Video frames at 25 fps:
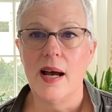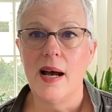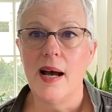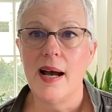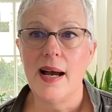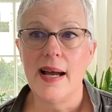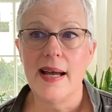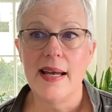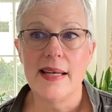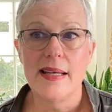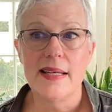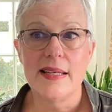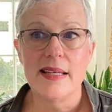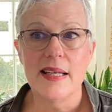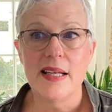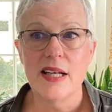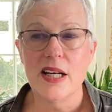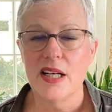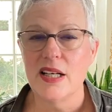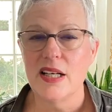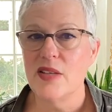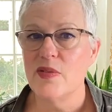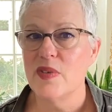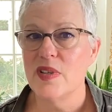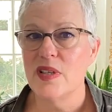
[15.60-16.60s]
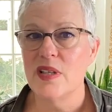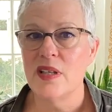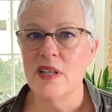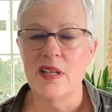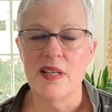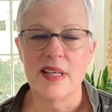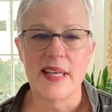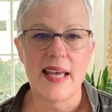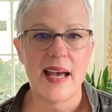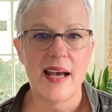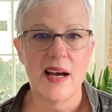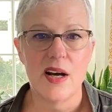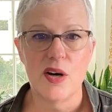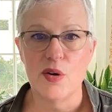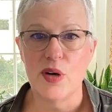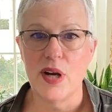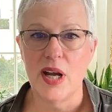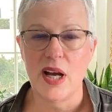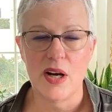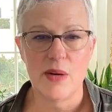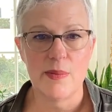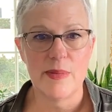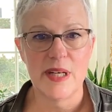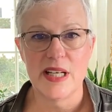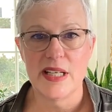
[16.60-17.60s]
I cannot even count
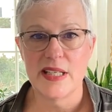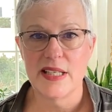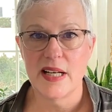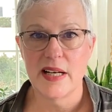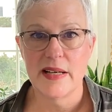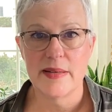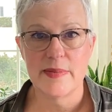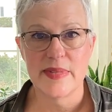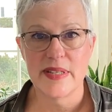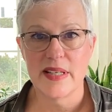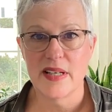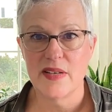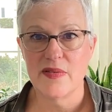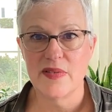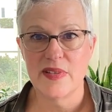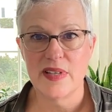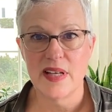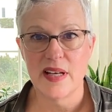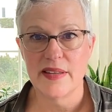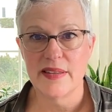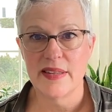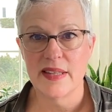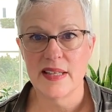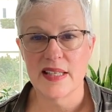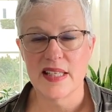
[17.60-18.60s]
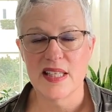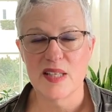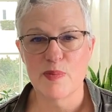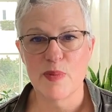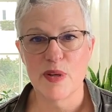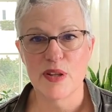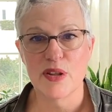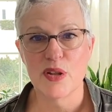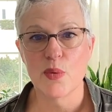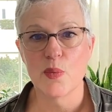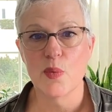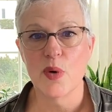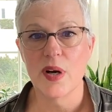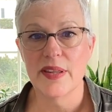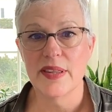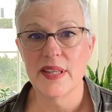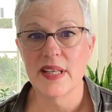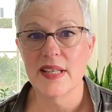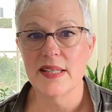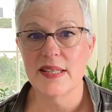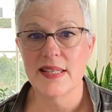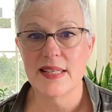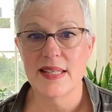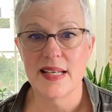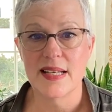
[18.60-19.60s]
how many times I've done this, but the one
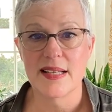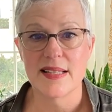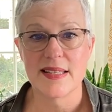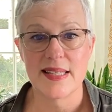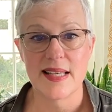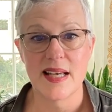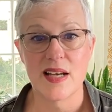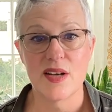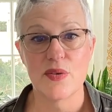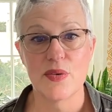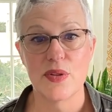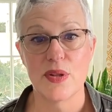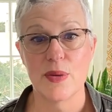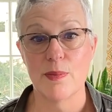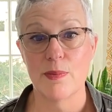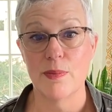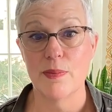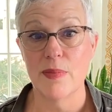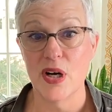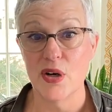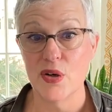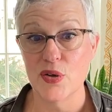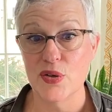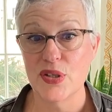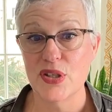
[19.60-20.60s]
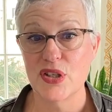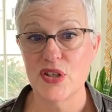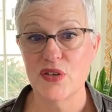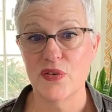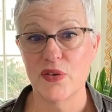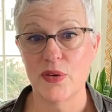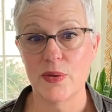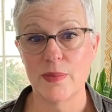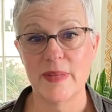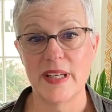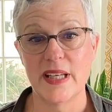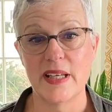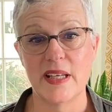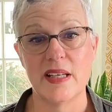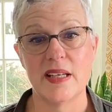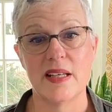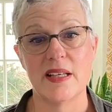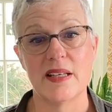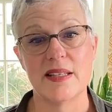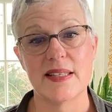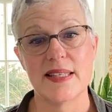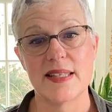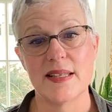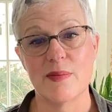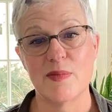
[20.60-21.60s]
that stands out the most for me,
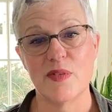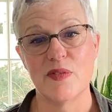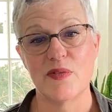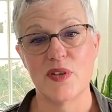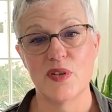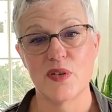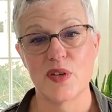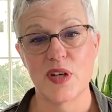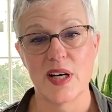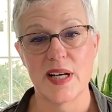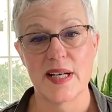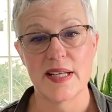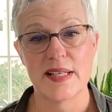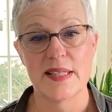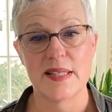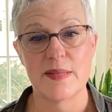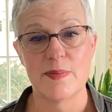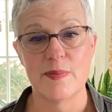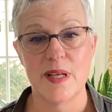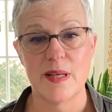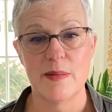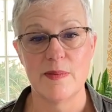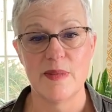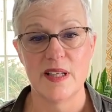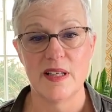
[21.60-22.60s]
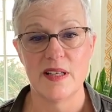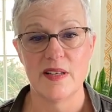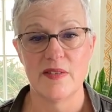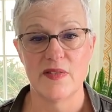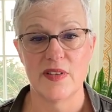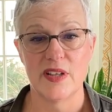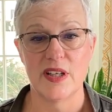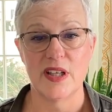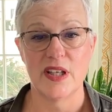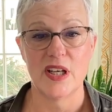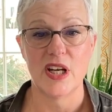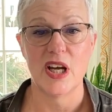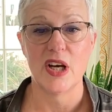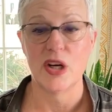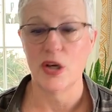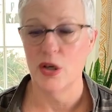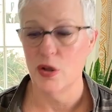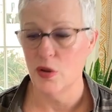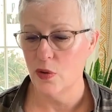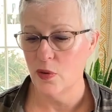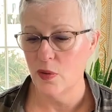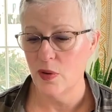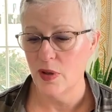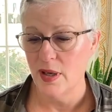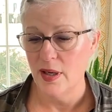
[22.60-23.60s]
and some of you guys maybe even
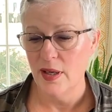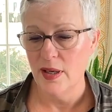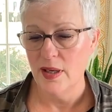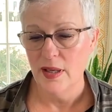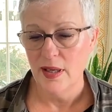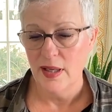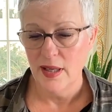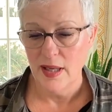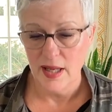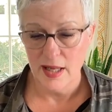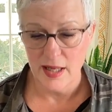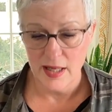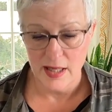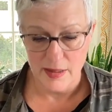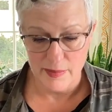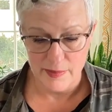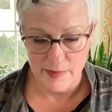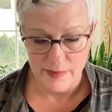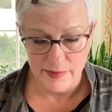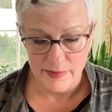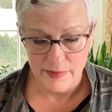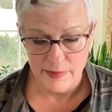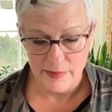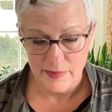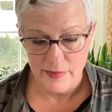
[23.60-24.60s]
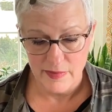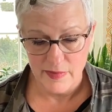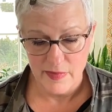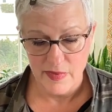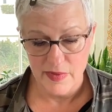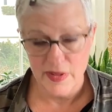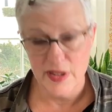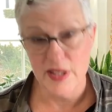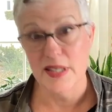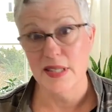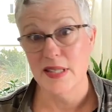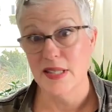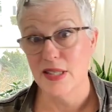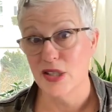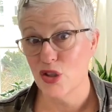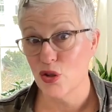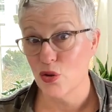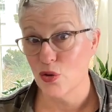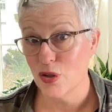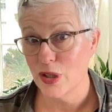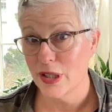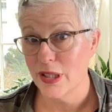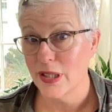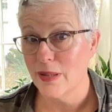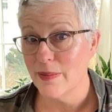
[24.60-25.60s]
know um, the
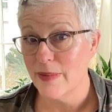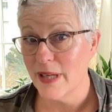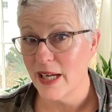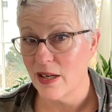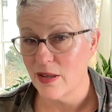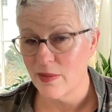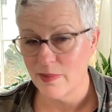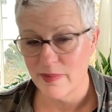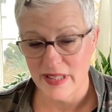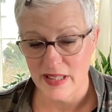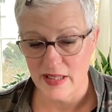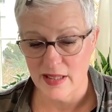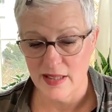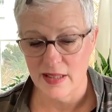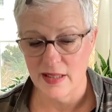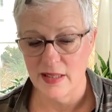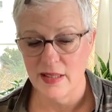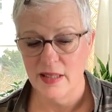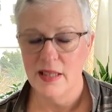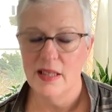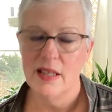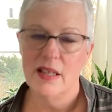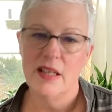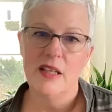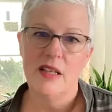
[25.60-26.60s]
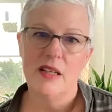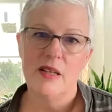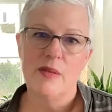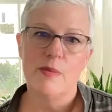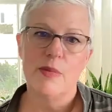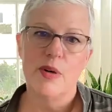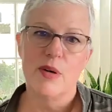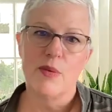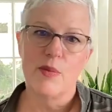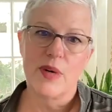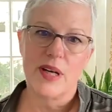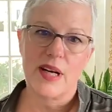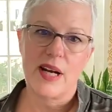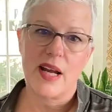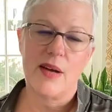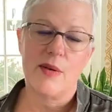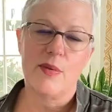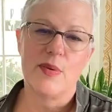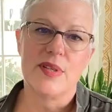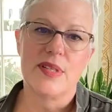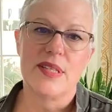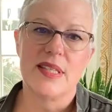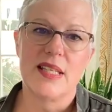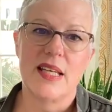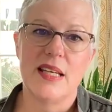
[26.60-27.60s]
story about me. But when I
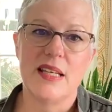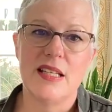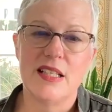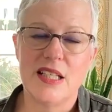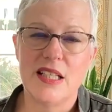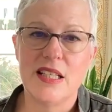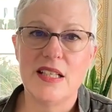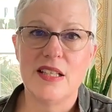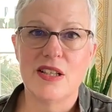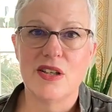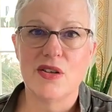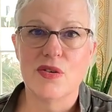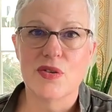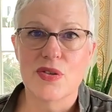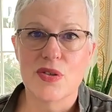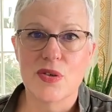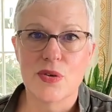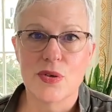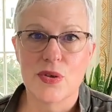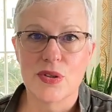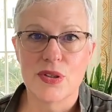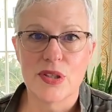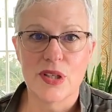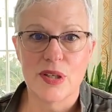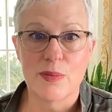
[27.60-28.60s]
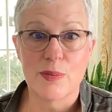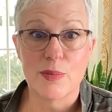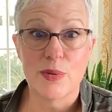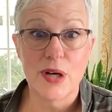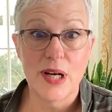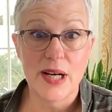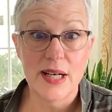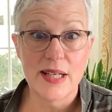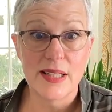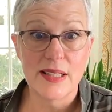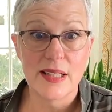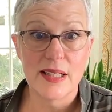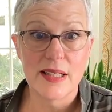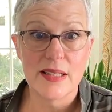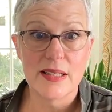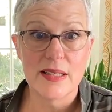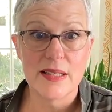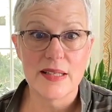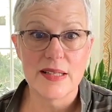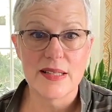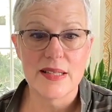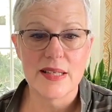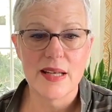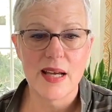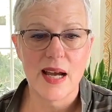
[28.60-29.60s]
was 18 years old and
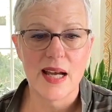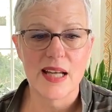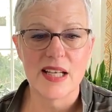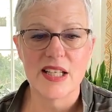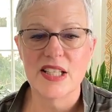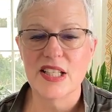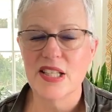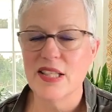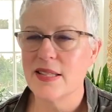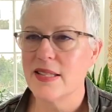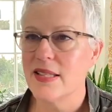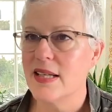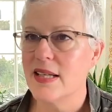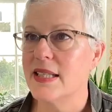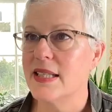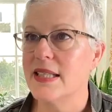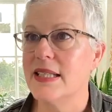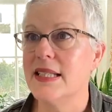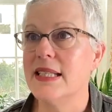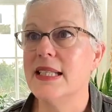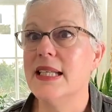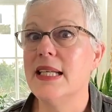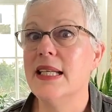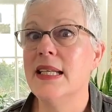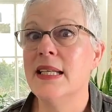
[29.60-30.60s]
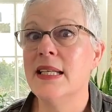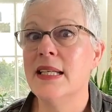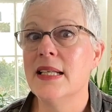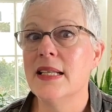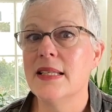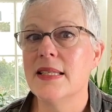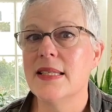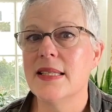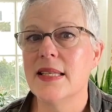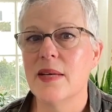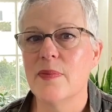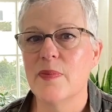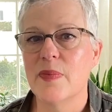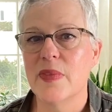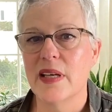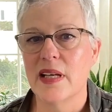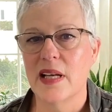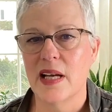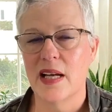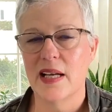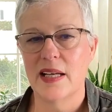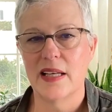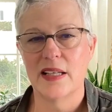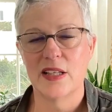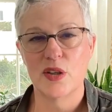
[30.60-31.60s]
pregnant, I needed
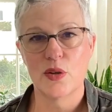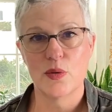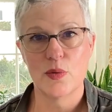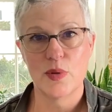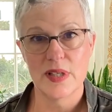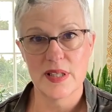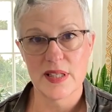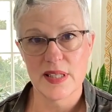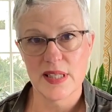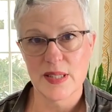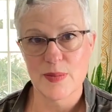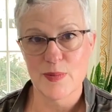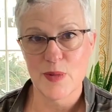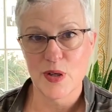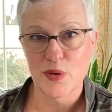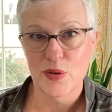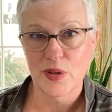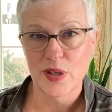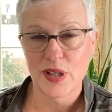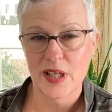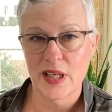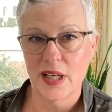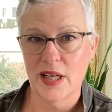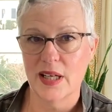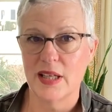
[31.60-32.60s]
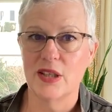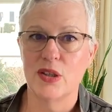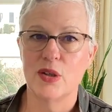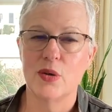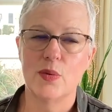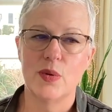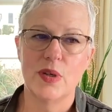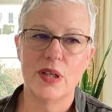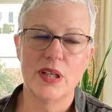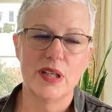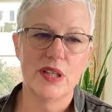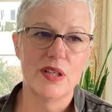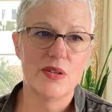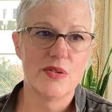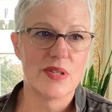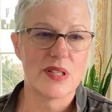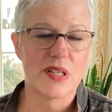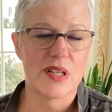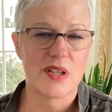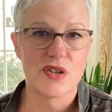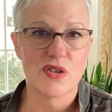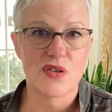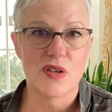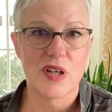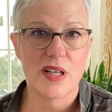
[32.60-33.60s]
something. I had quit smoking, I had quit
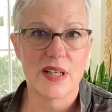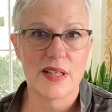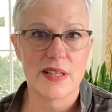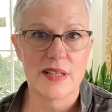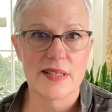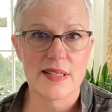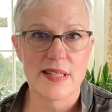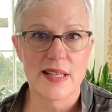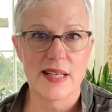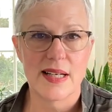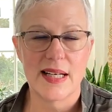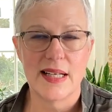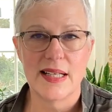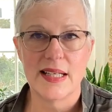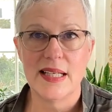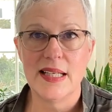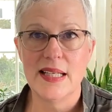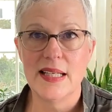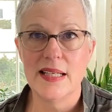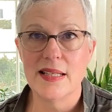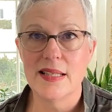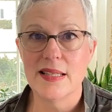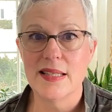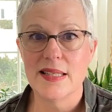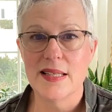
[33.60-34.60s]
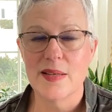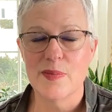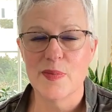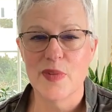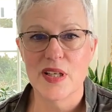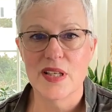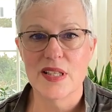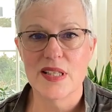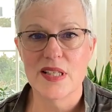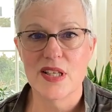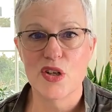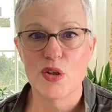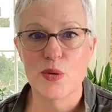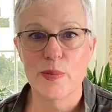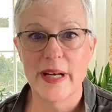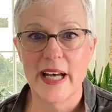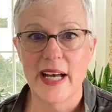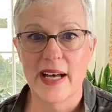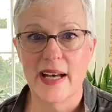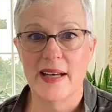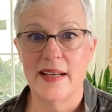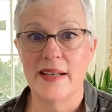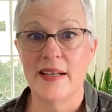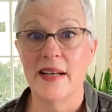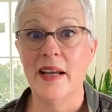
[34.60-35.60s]
using drugs, and I needed something so
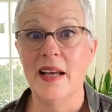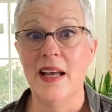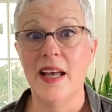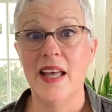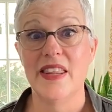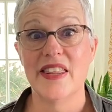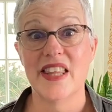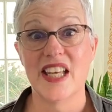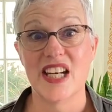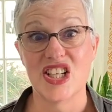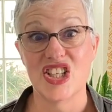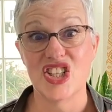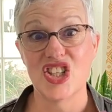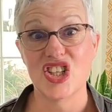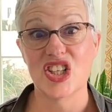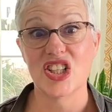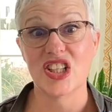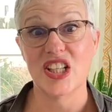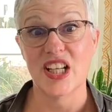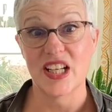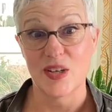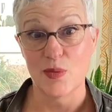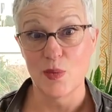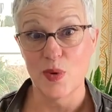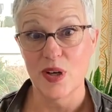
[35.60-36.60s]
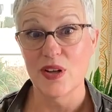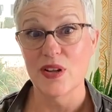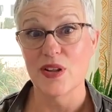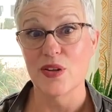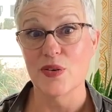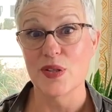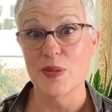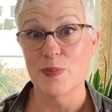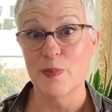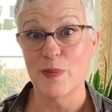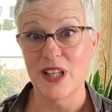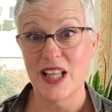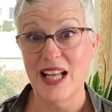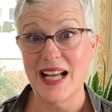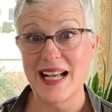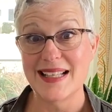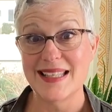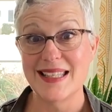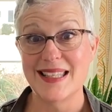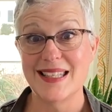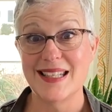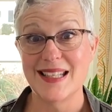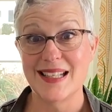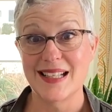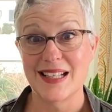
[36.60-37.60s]
bad that I took like one of those
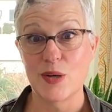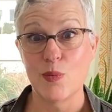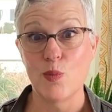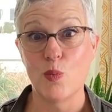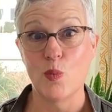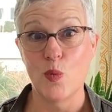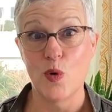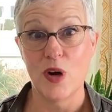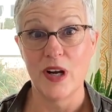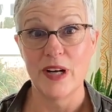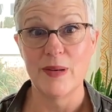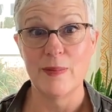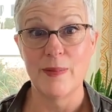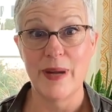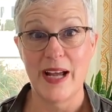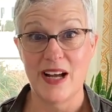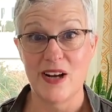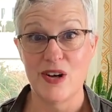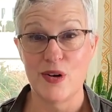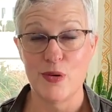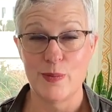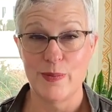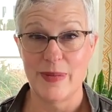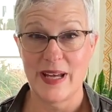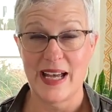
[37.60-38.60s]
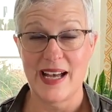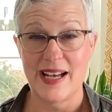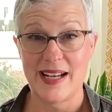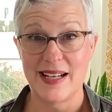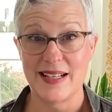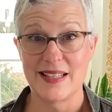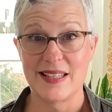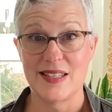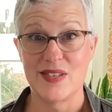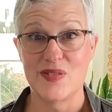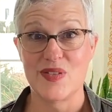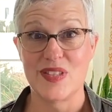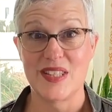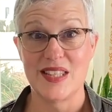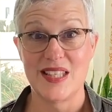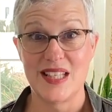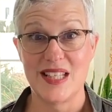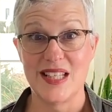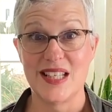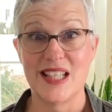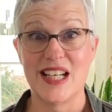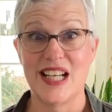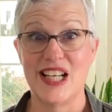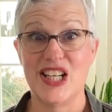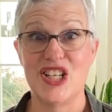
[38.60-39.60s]
plastic 1 pound bags of
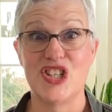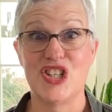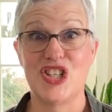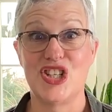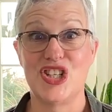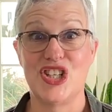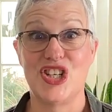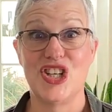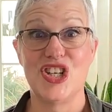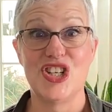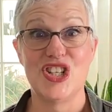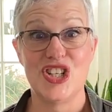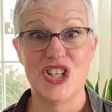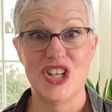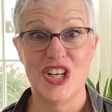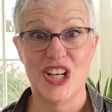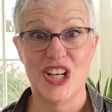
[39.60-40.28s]
CNH